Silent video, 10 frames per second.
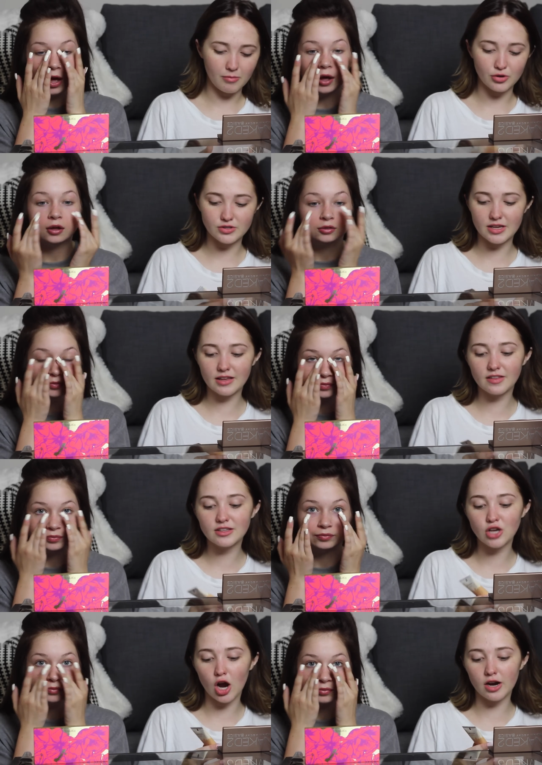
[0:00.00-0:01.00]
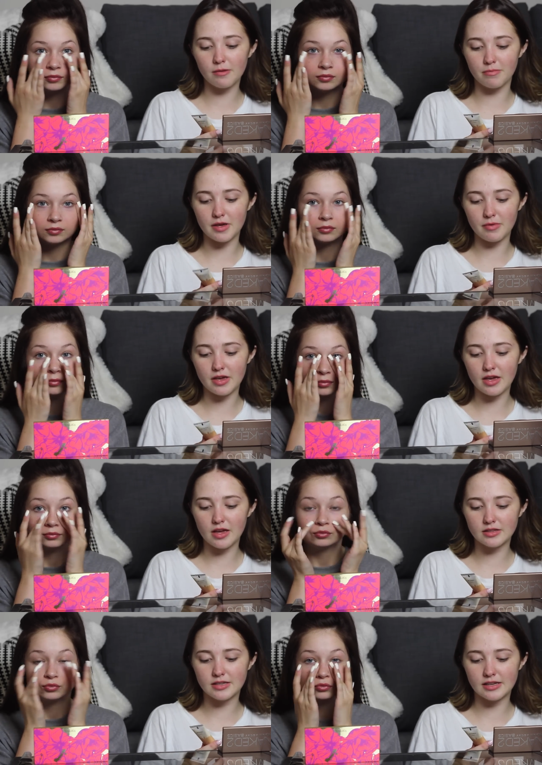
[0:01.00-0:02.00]
Speaker 1: I'm using the Tarte
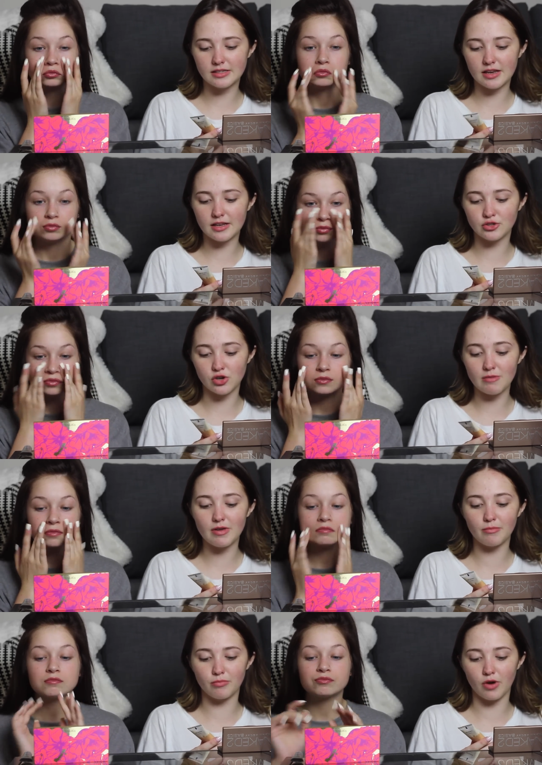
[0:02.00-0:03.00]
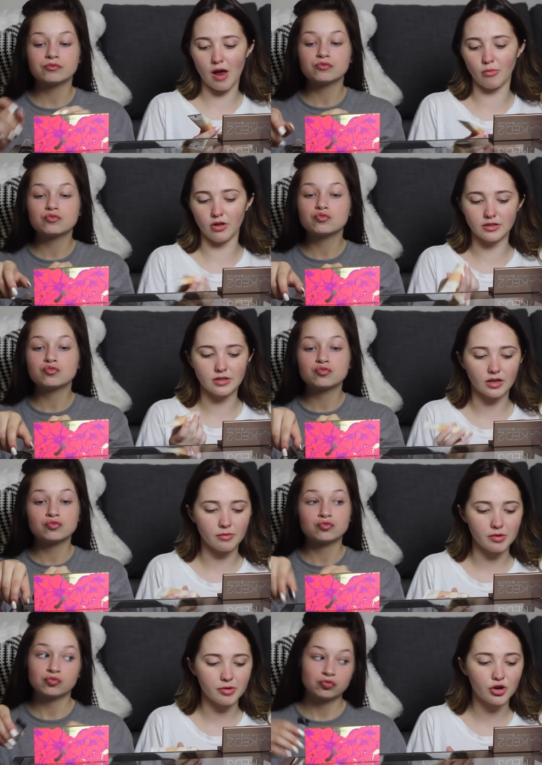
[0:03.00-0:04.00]
BB Tinted Treatment Primer. Well, it's like a
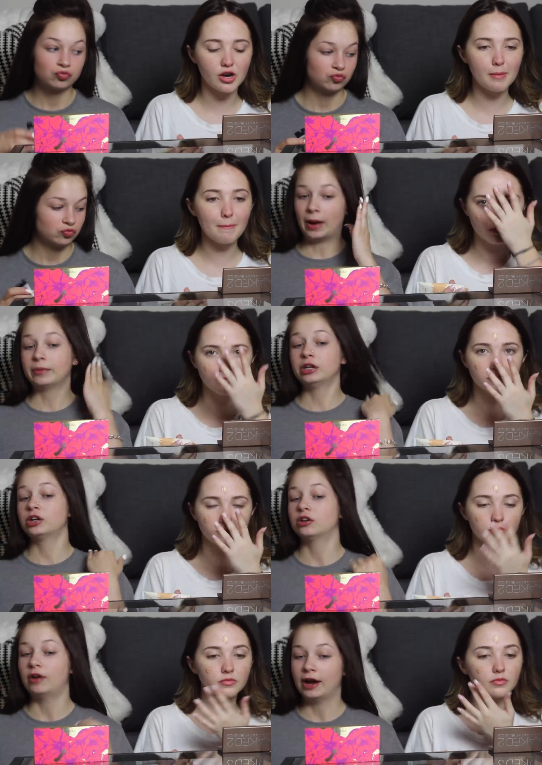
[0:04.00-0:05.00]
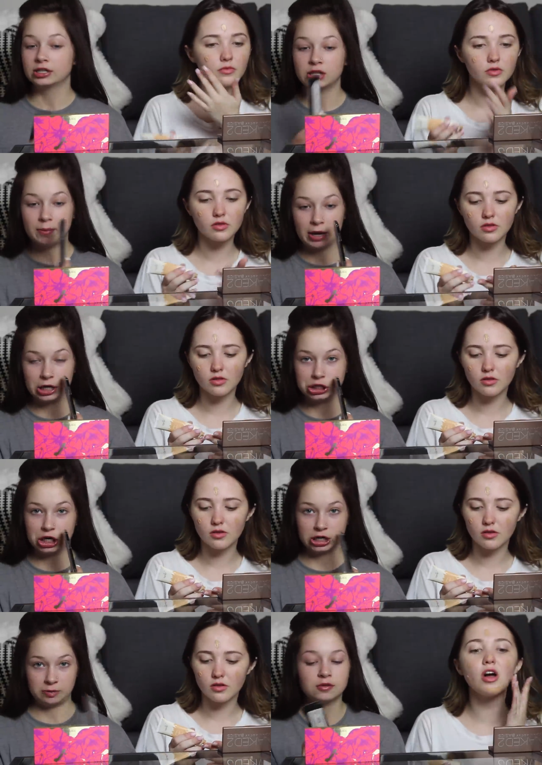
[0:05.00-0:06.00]
BB cream. I'm going to correct my
Speaker 2: under
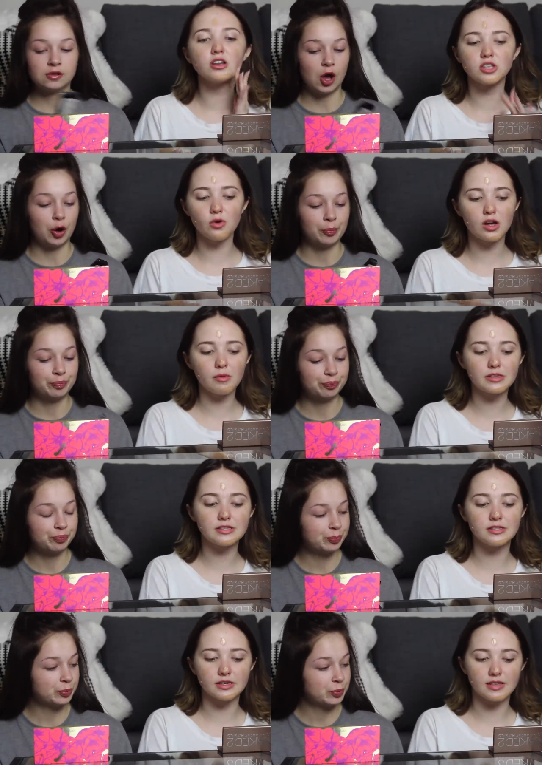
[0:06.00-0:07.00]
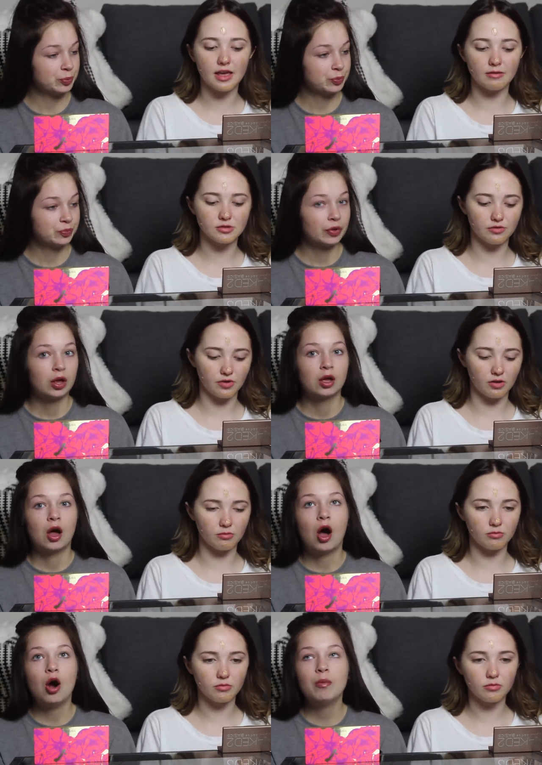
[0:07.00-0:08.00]
eyes.
Speaker 1: We also woke up at 6 a.m. to
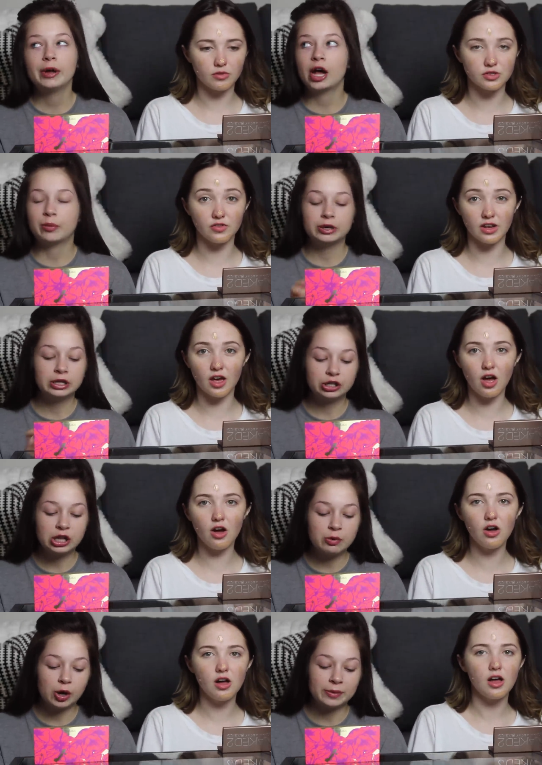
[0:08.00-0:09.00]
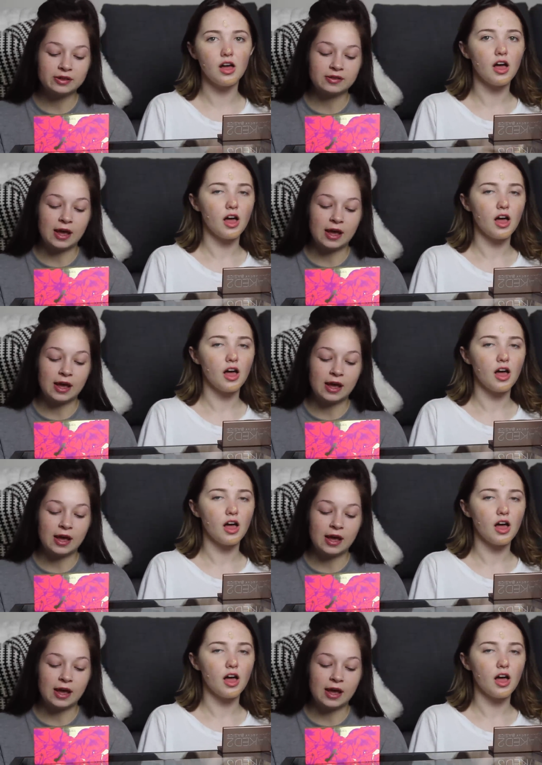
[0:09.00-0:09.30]
film this video. Oh my
Speaker 2: god, we really woke up at 6